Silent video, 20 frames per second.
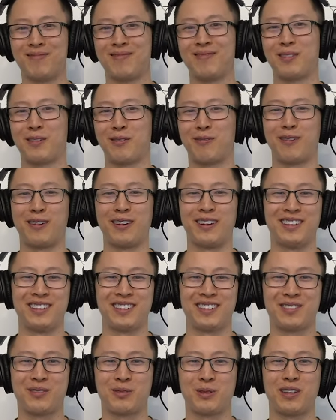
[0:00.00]
for free
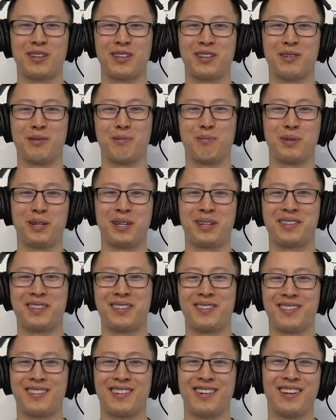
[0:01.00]
is one of the big
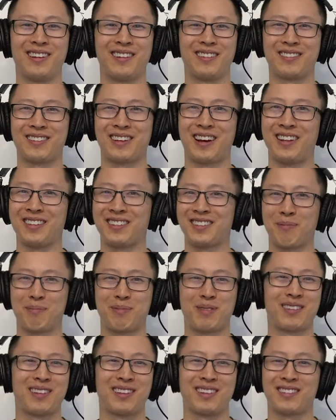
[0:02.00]
uh,
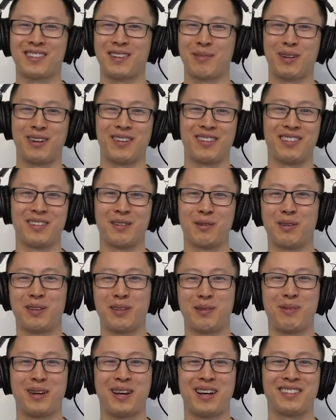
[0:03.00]
concepts that has come out in the,
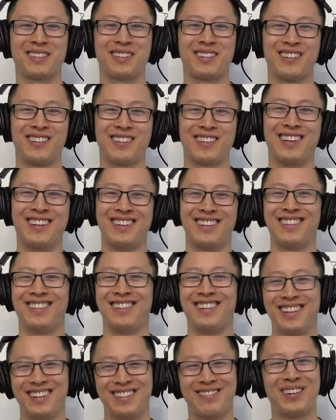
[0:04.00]
the past years,
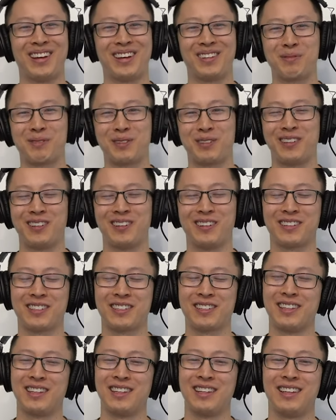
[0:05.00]
past few
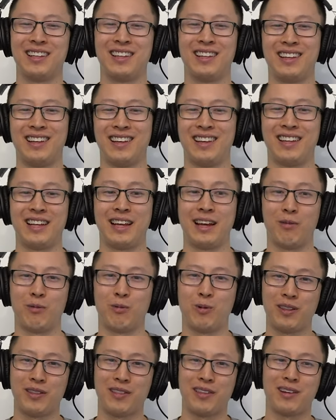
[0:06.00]
years. Yeah. yeah,
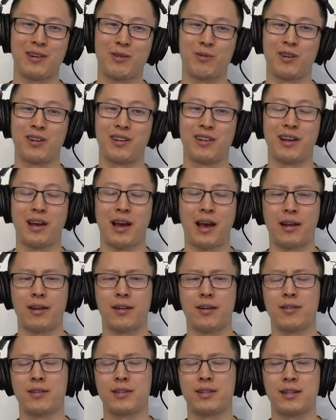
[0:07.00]
one thing I wanted to add
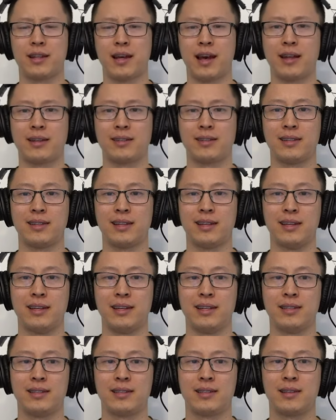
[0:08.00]
on to that
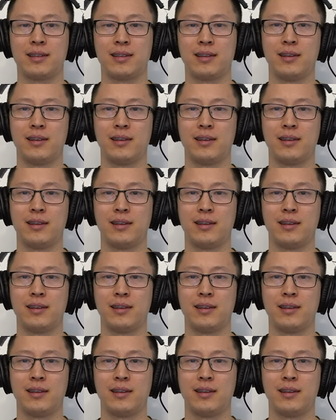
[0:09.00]
is